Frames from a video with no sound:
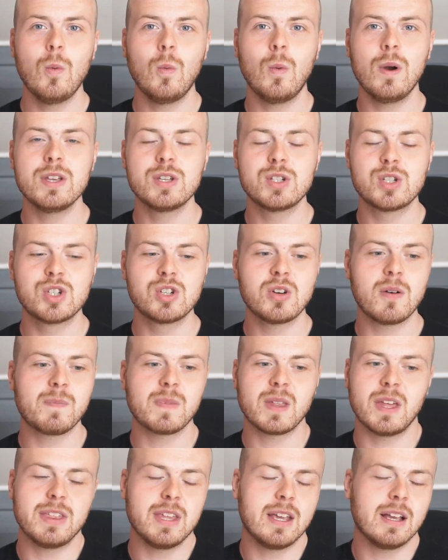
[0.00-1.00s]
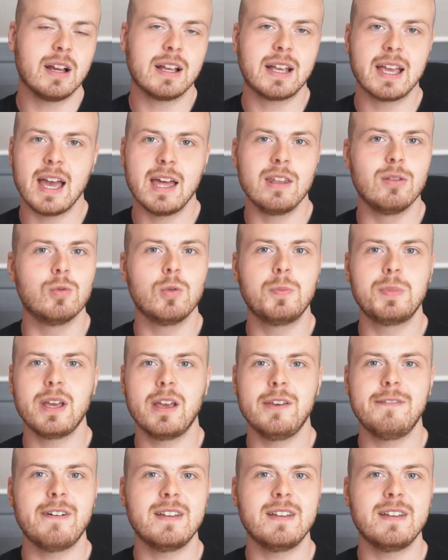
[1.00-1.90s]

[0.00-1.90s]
which I think, again, will be a